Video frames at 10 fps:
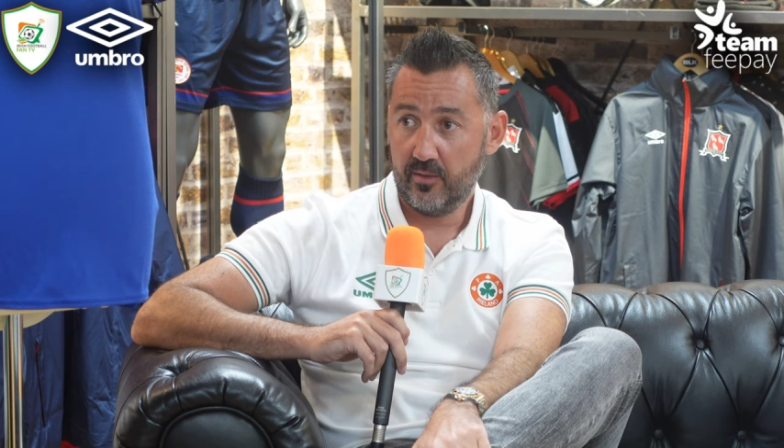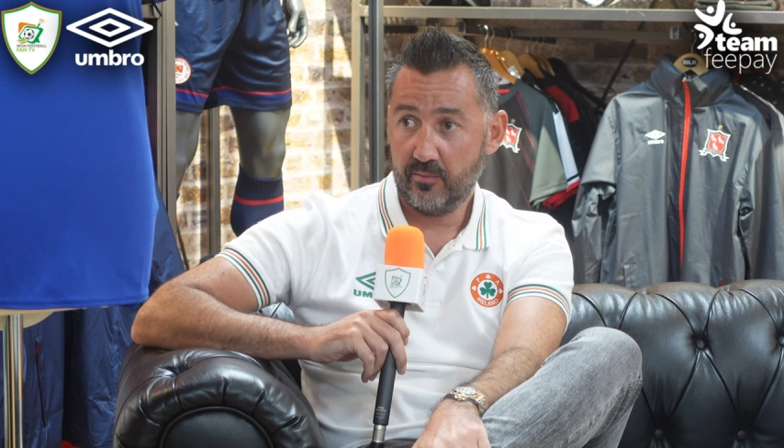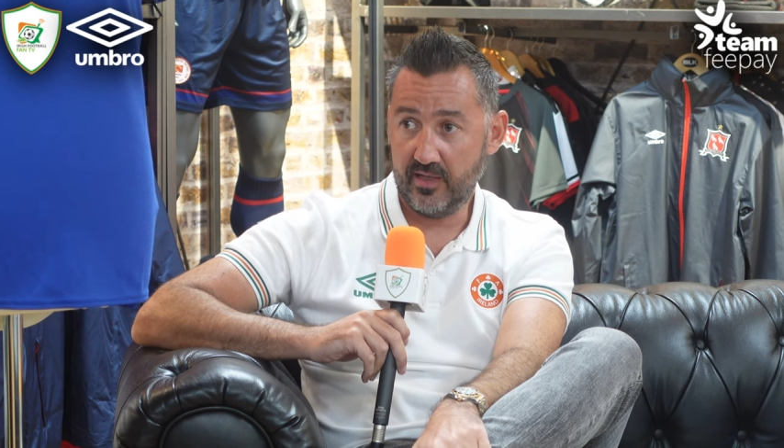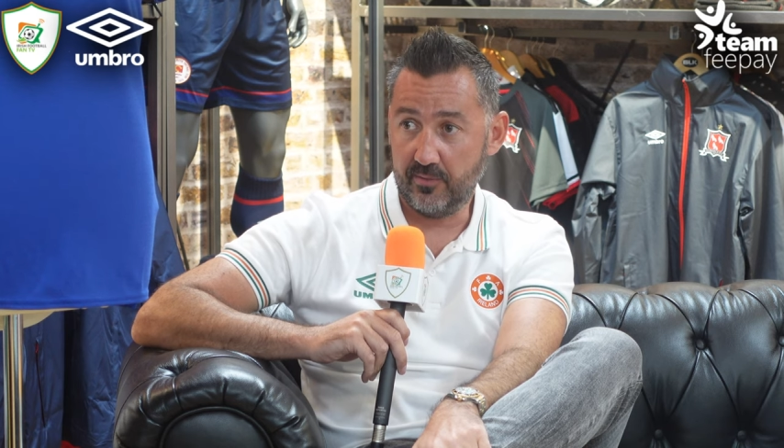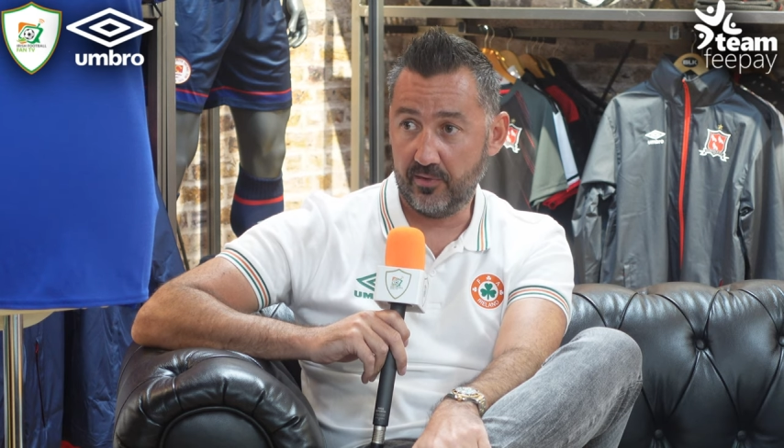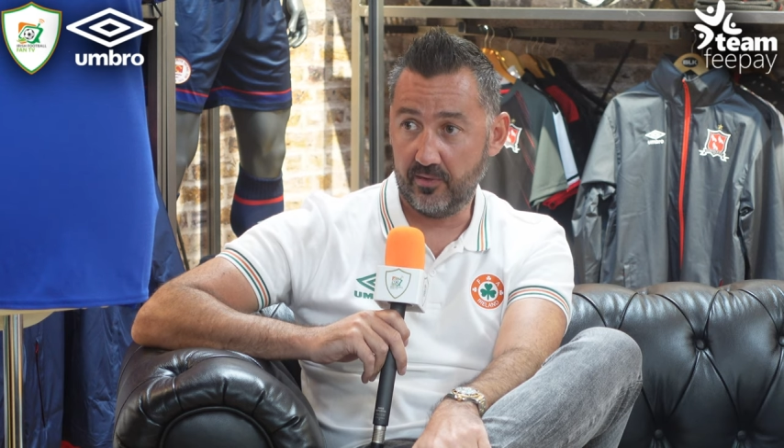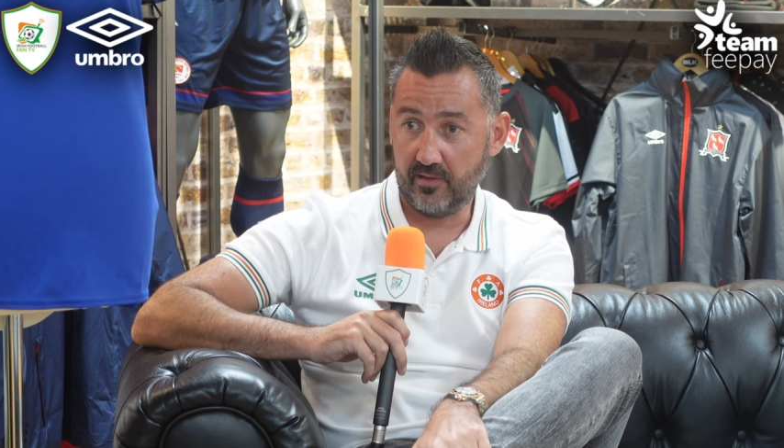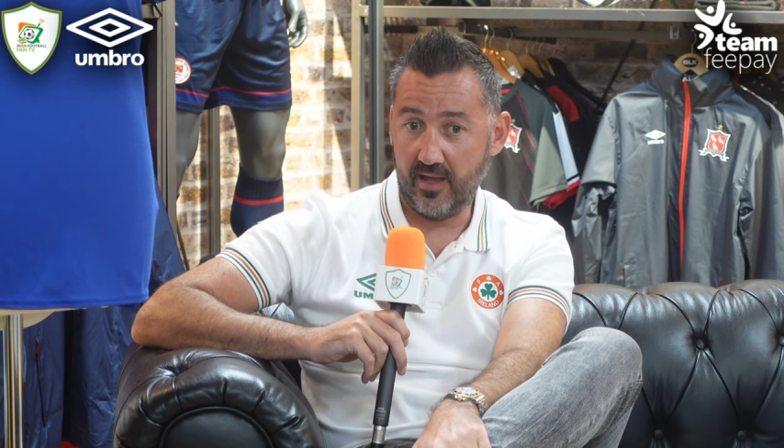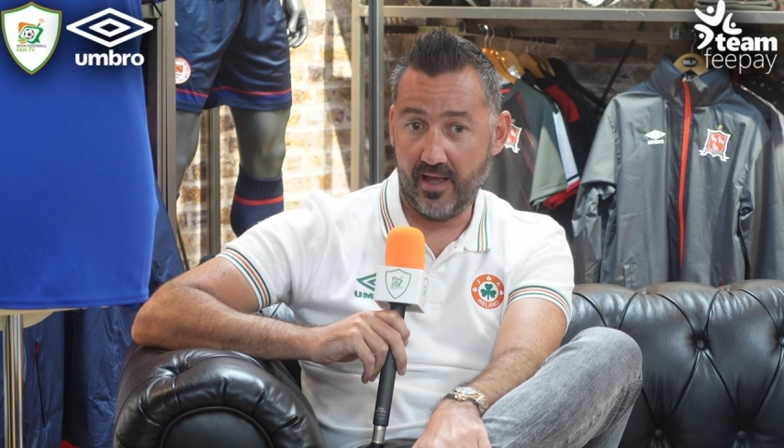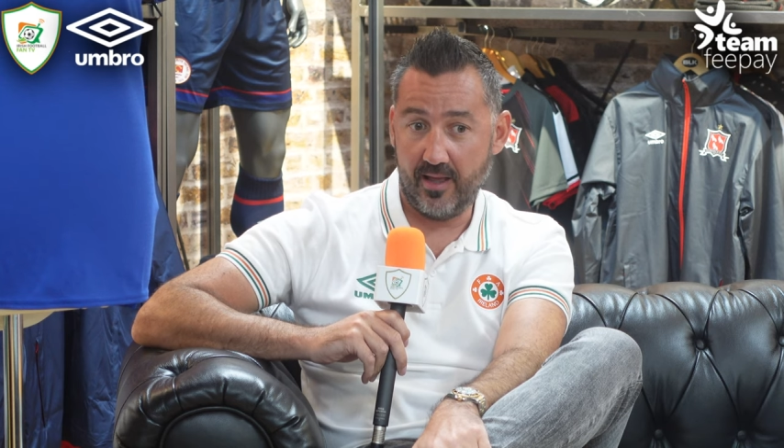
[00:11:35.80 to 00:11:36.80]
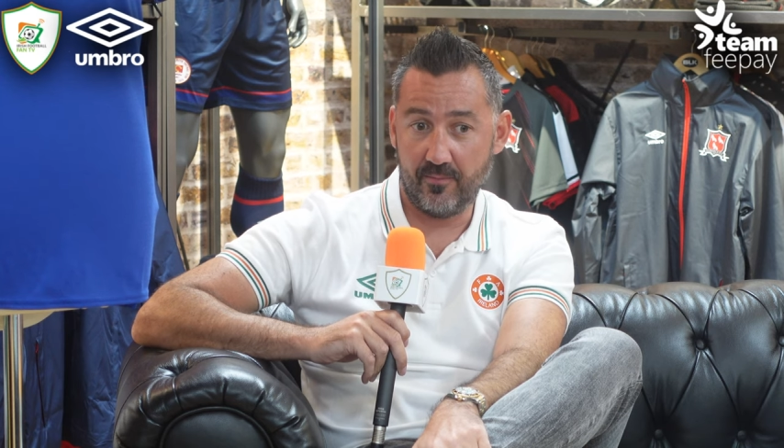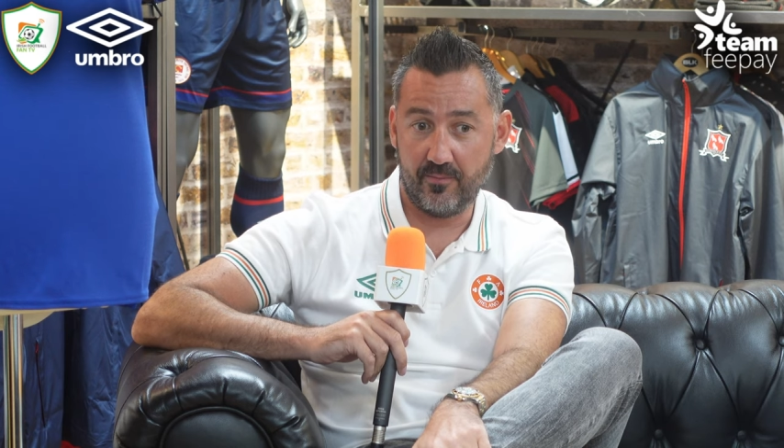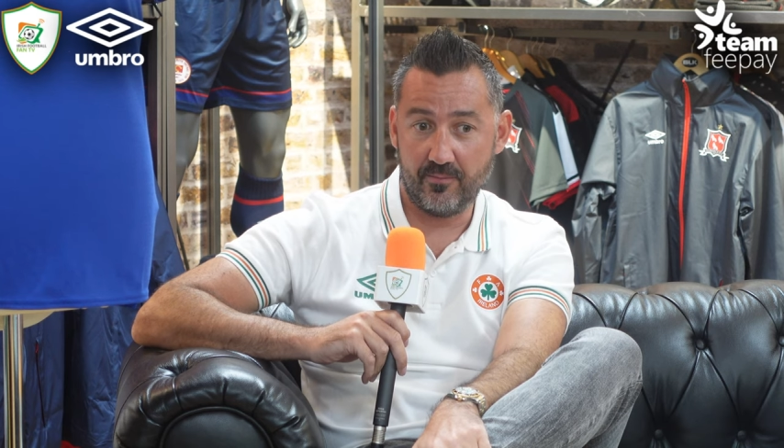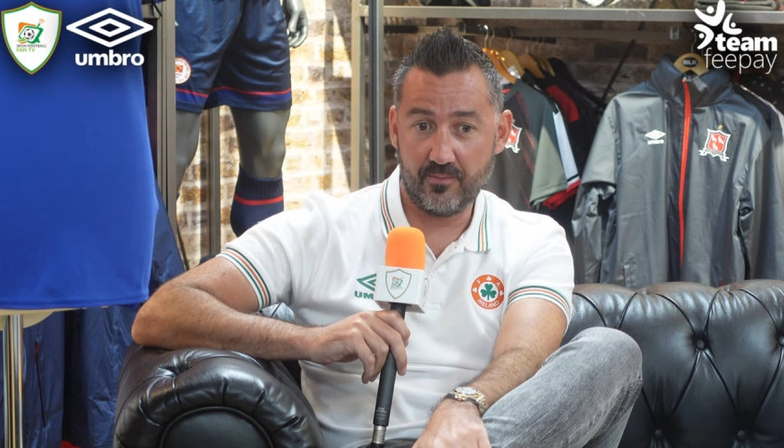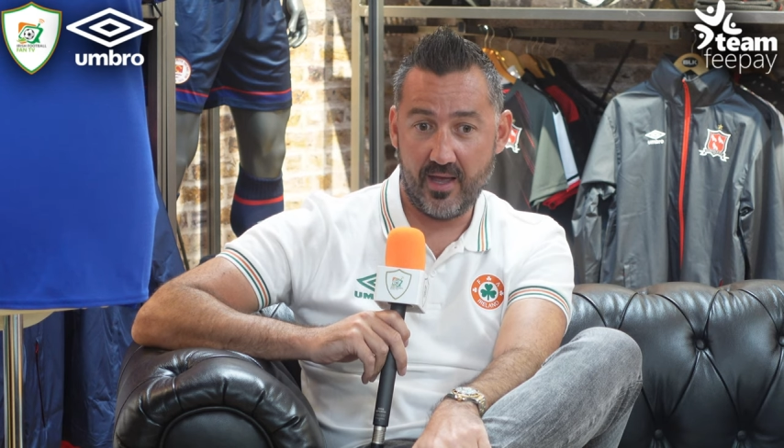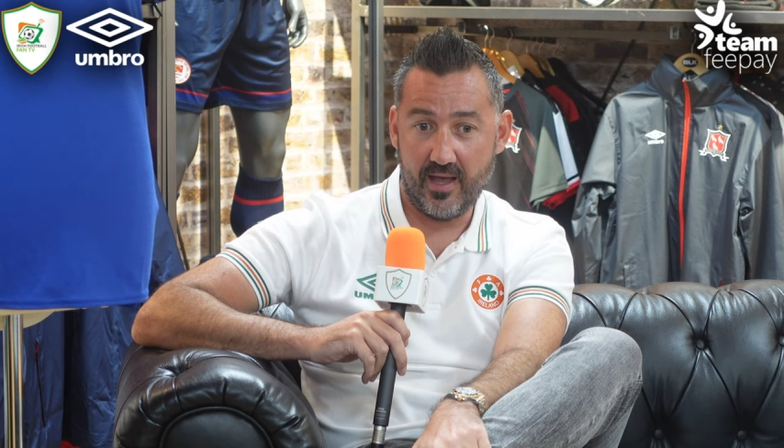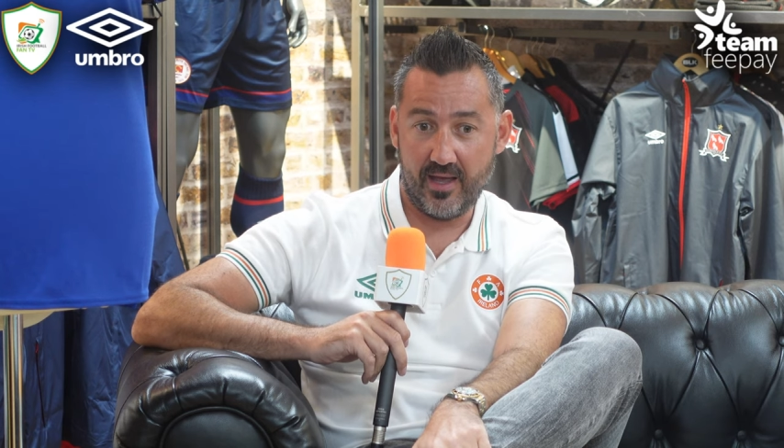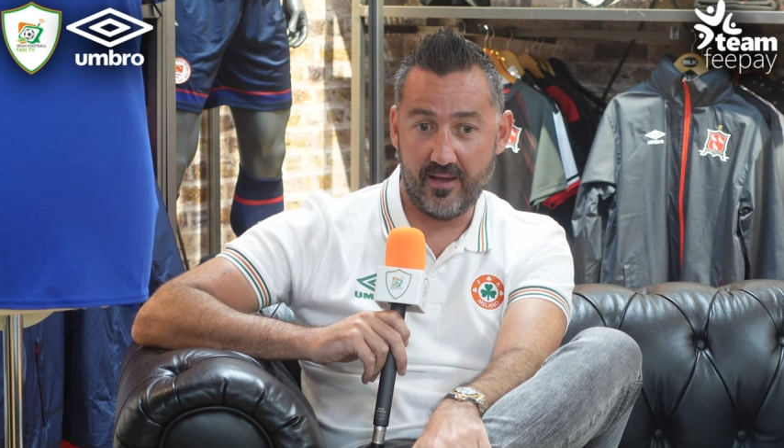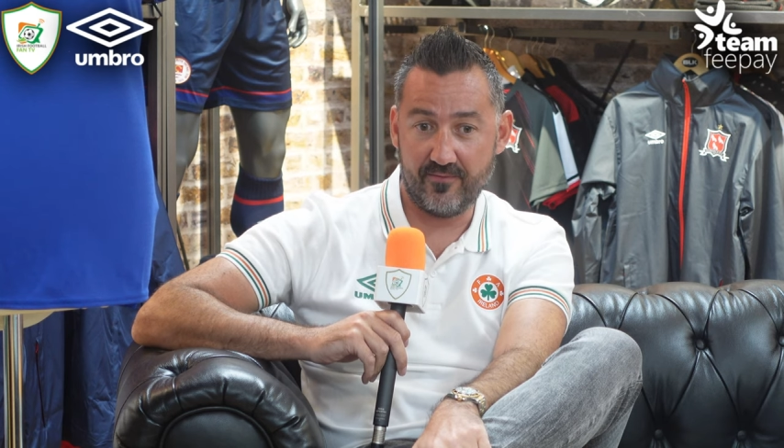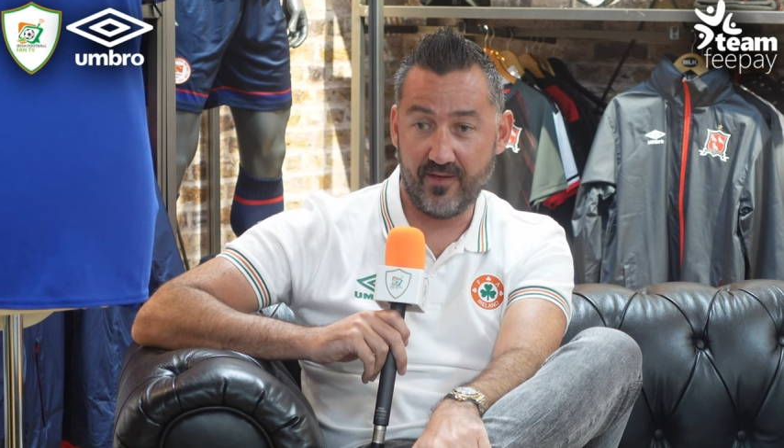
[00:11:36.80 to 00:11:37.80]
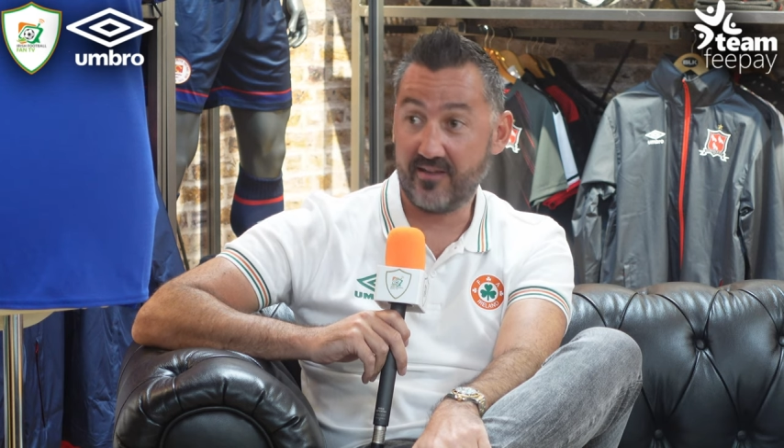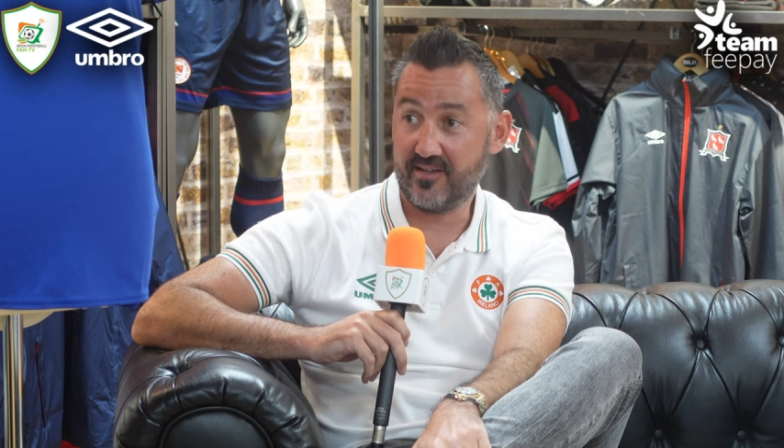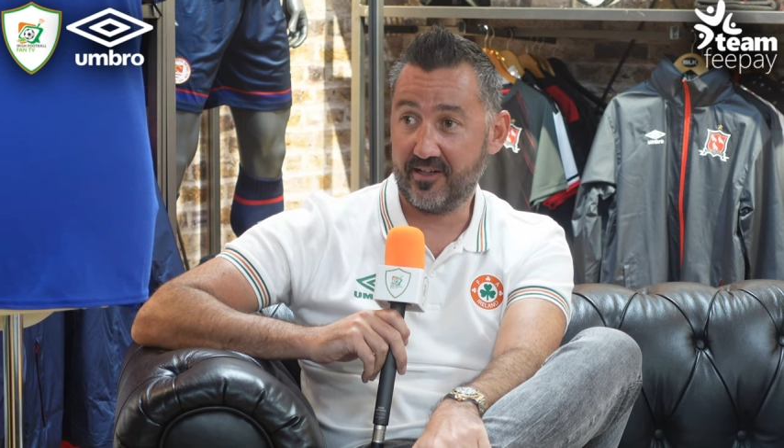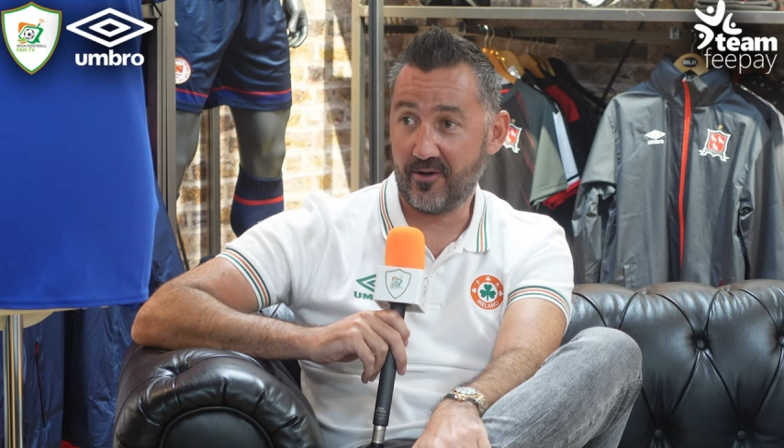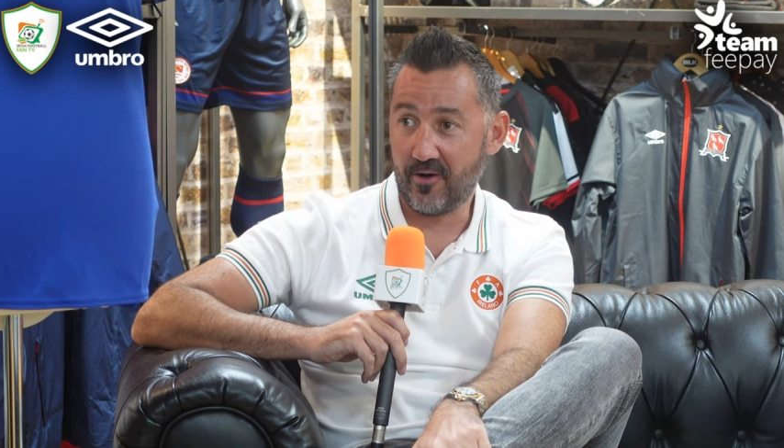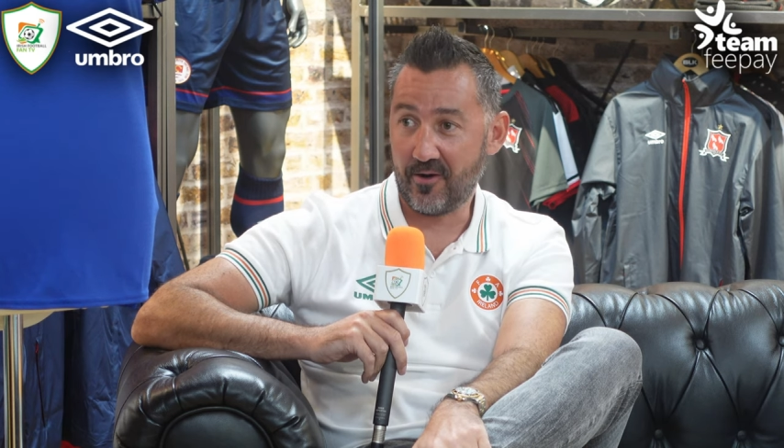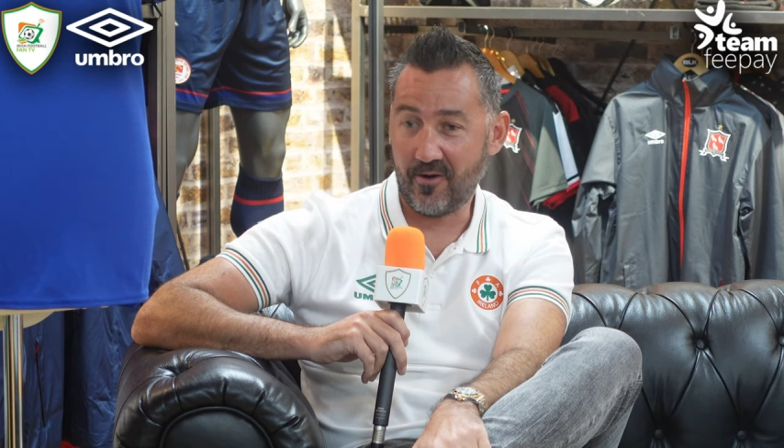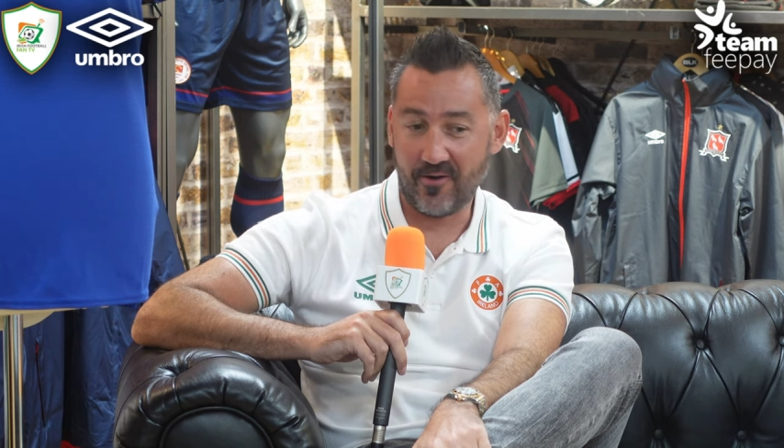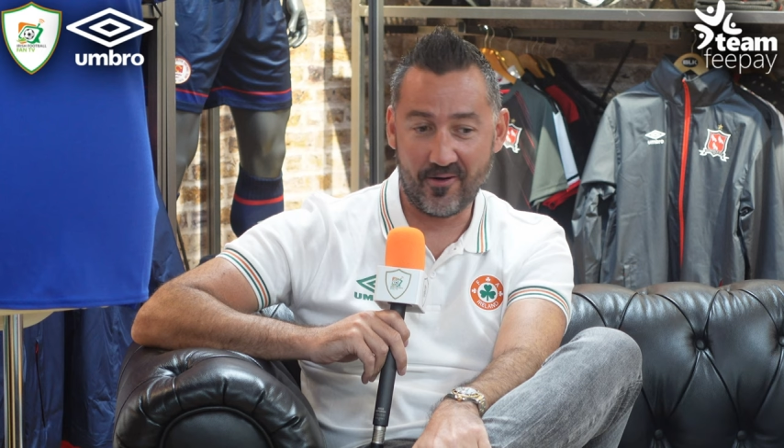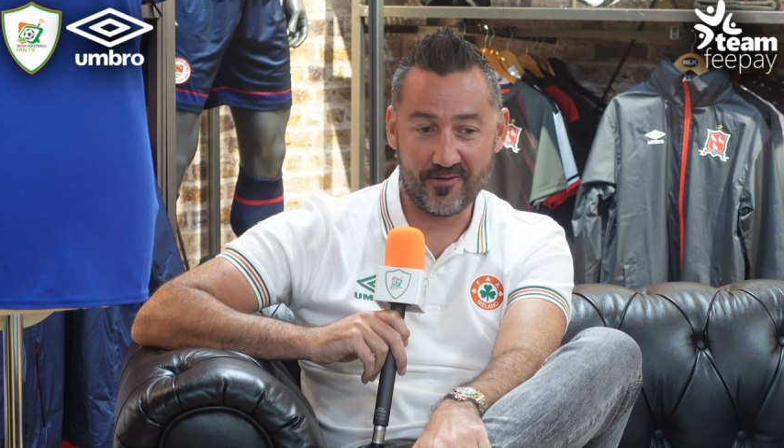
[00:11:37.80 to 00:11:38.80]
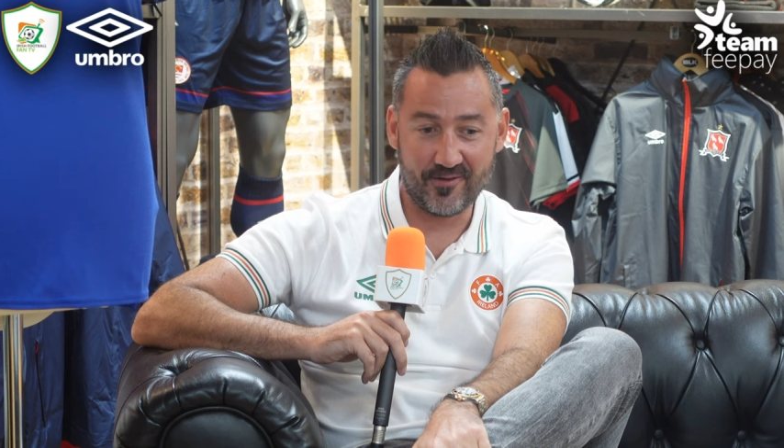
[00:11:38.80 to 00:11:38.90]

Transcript: people venting or